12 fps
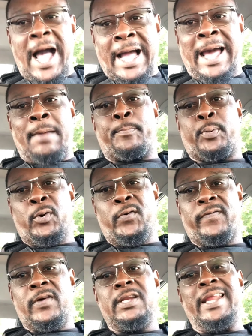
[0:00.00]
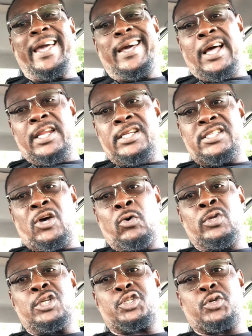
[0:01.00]
I got proof that Gully
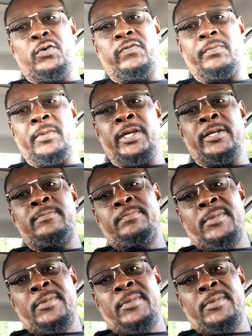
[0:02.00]
told the truth, man.